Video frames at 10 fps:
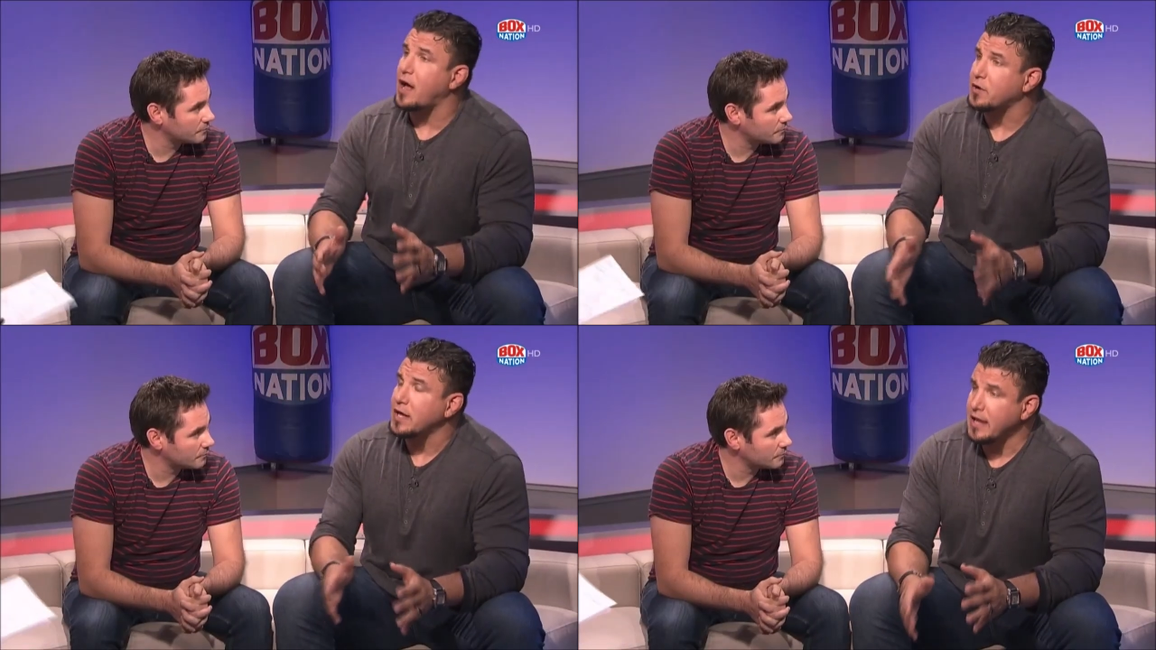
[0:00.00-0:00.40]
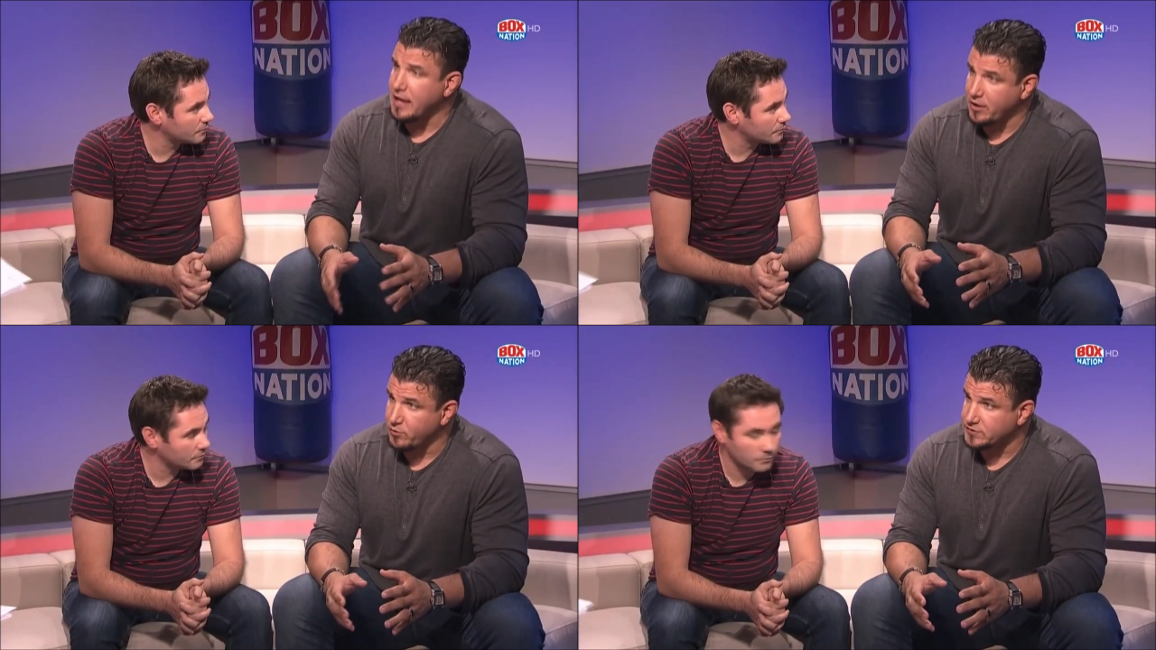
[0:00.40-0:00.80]
Speaker 1: out,
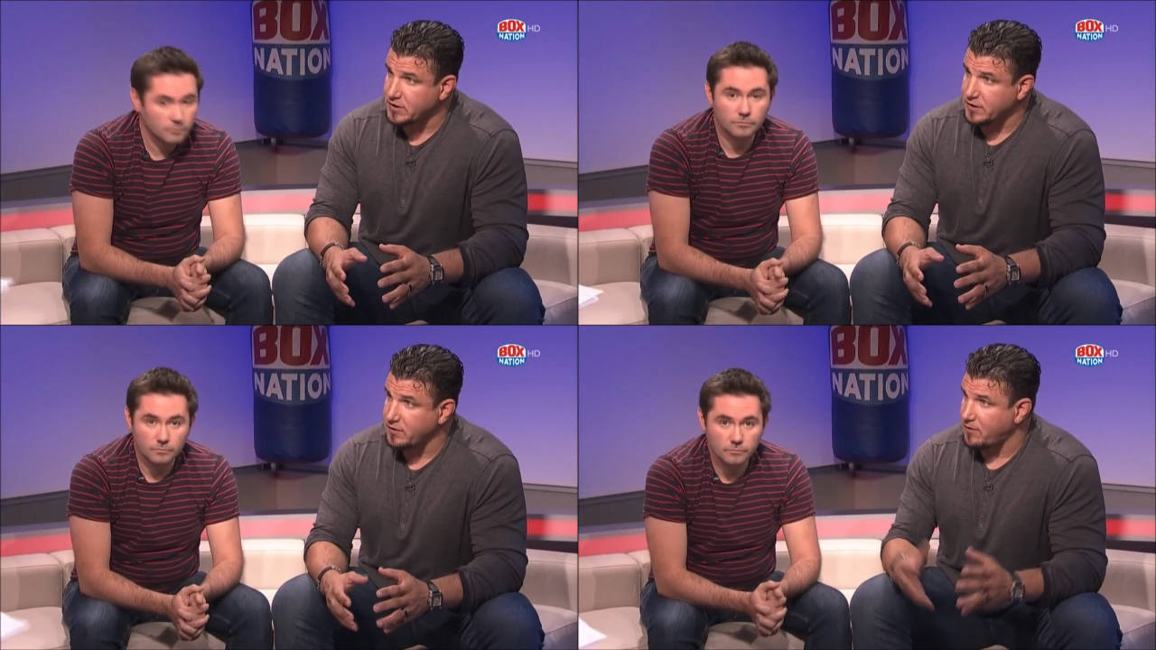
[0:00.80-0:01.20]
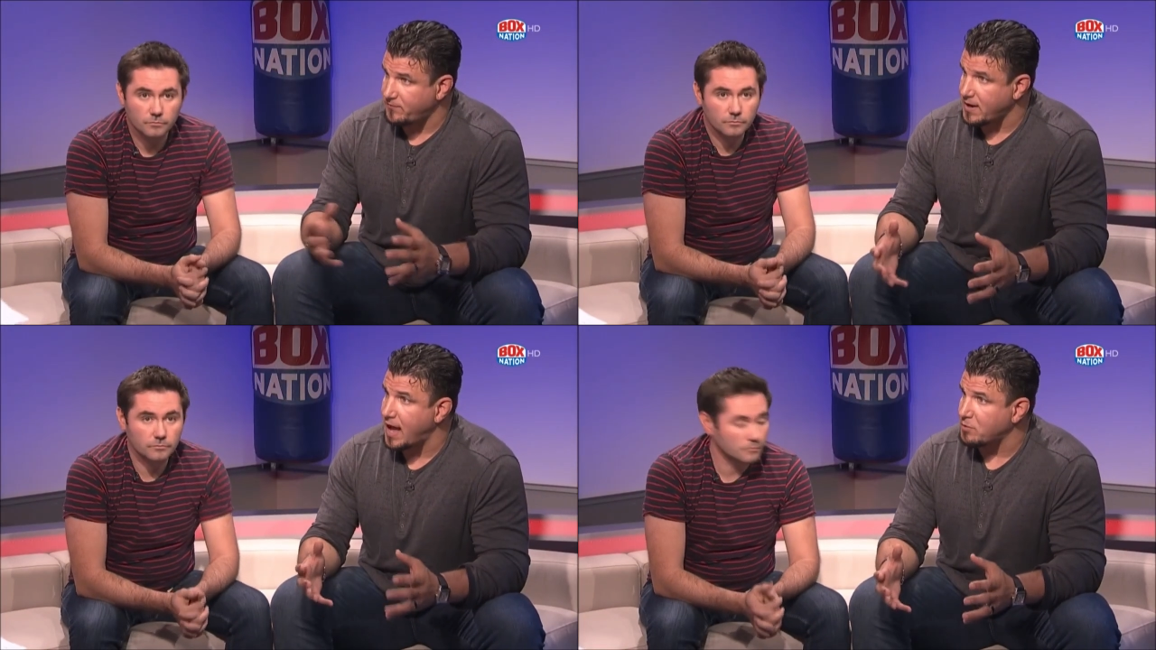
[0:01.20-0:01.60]
it was a, a
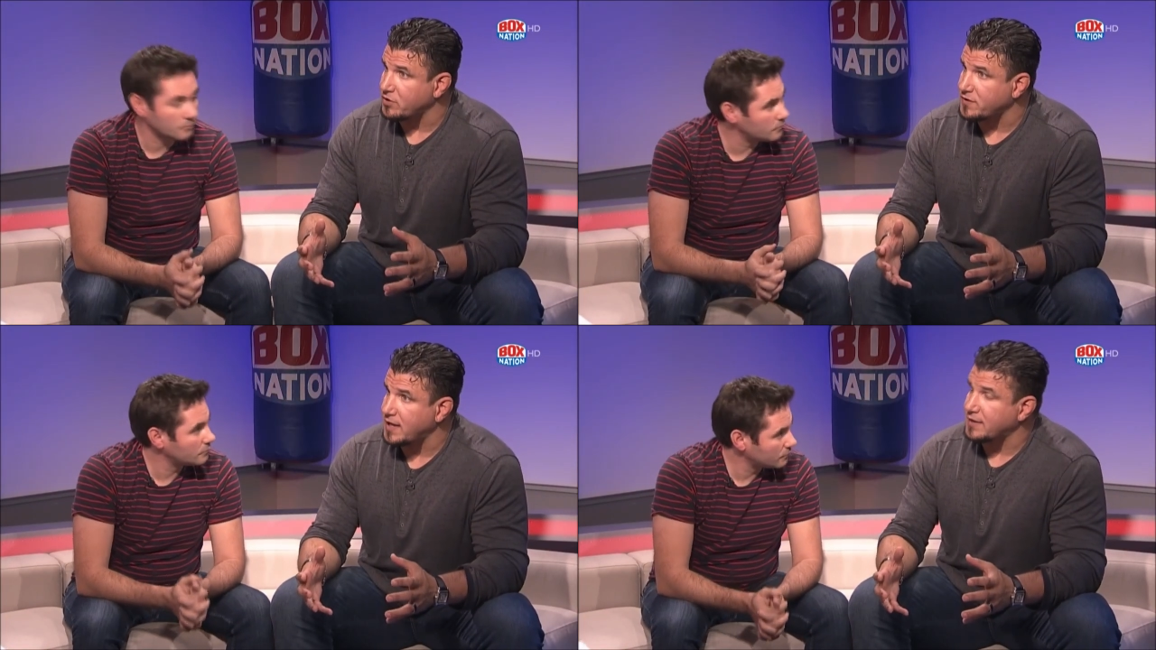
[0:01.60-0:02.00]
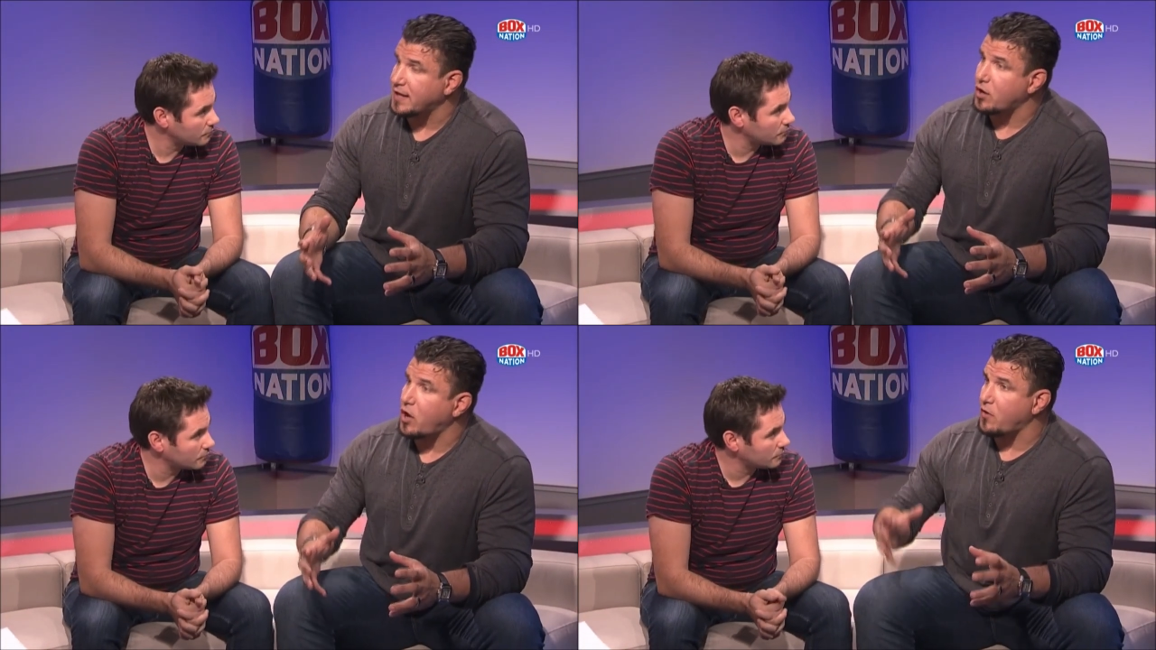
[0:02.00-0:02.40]
phenomenal thing
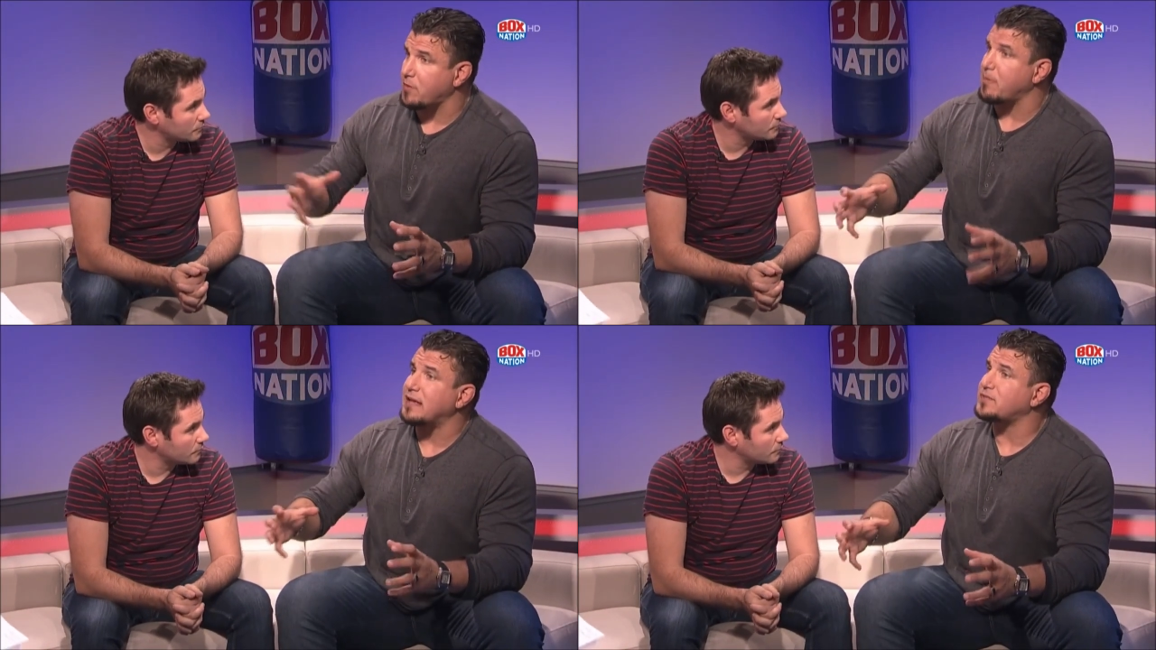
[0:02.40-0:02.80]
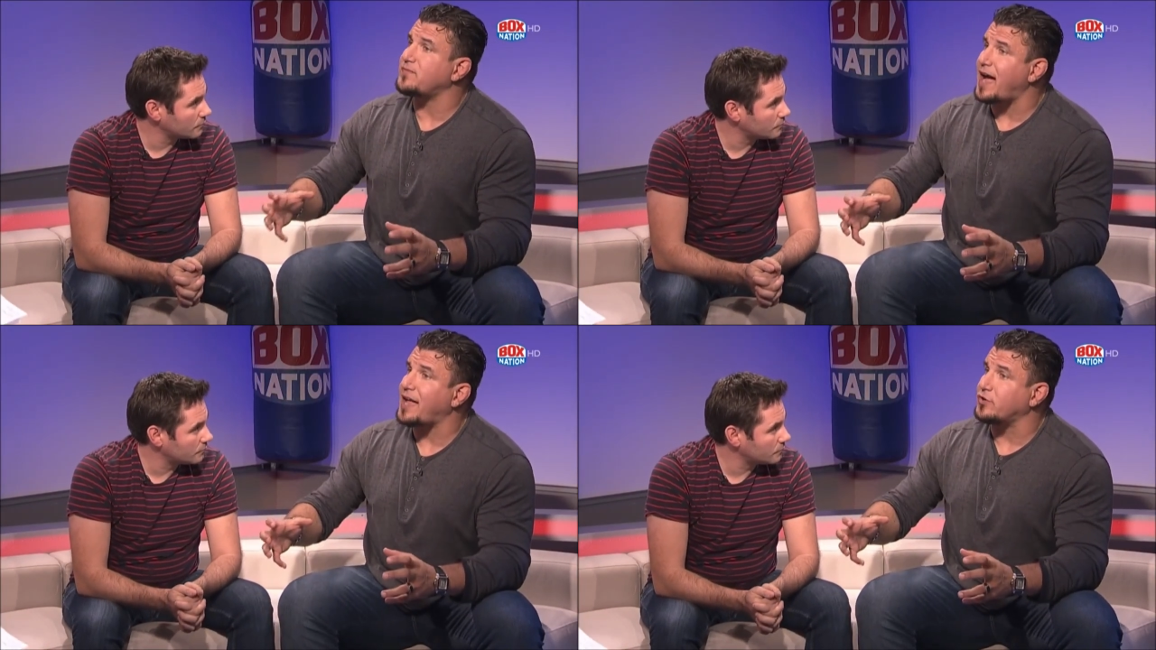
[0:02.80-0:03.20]
that all the best
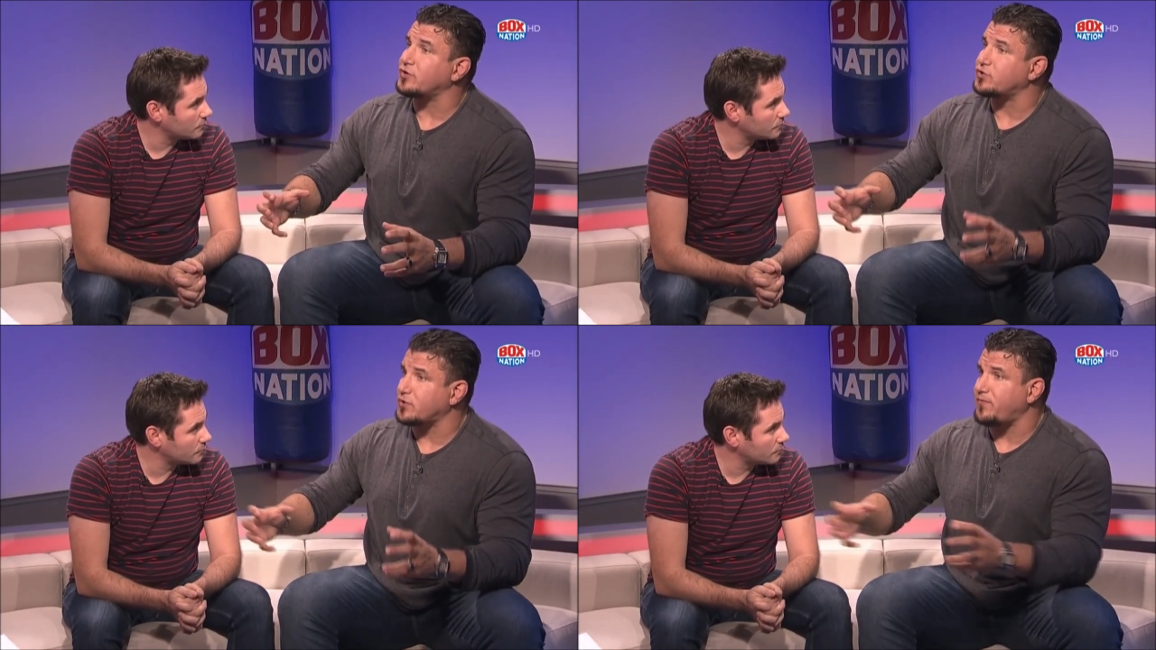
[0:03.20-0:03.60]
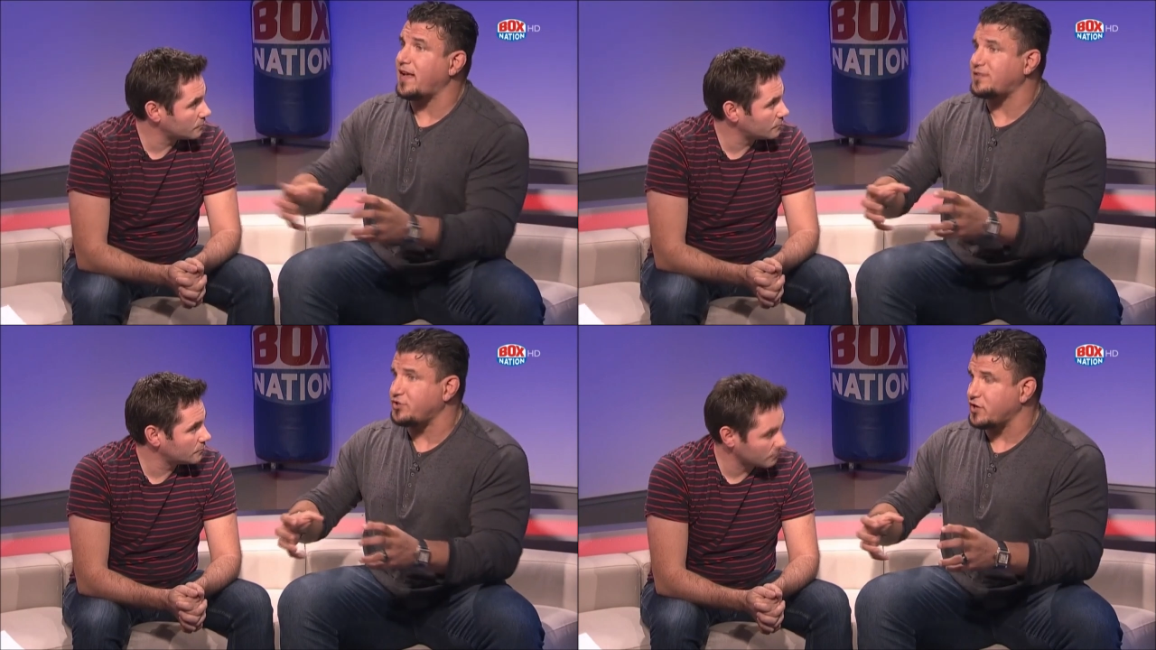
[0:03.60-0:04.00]
fighters could
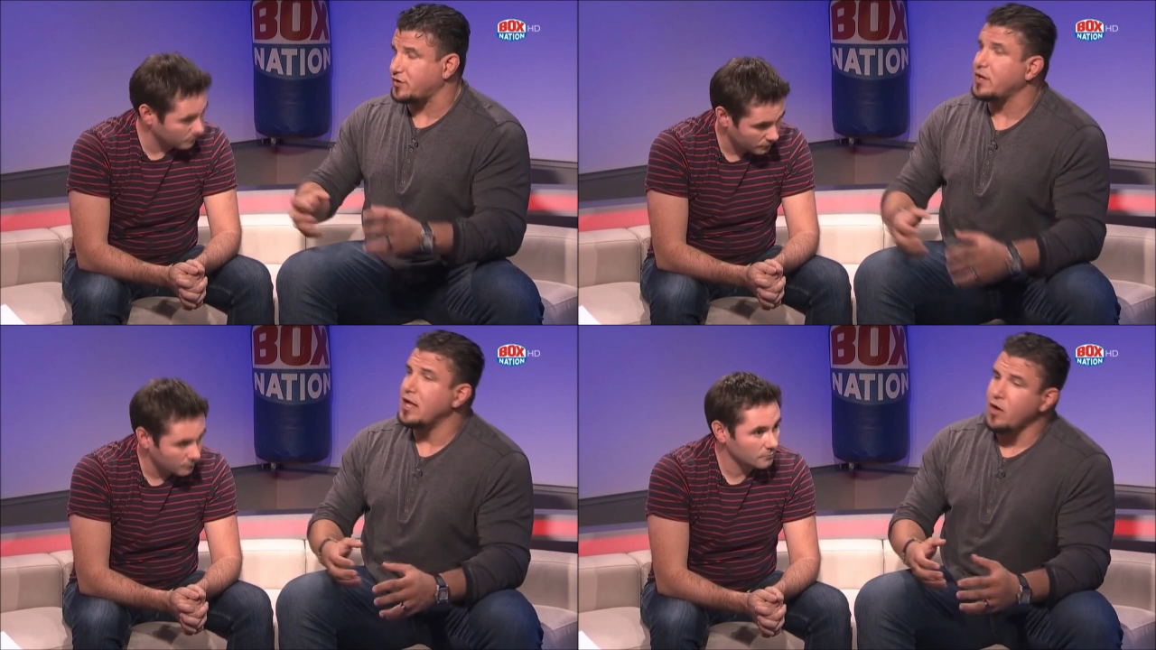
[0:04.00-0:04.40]
face each other.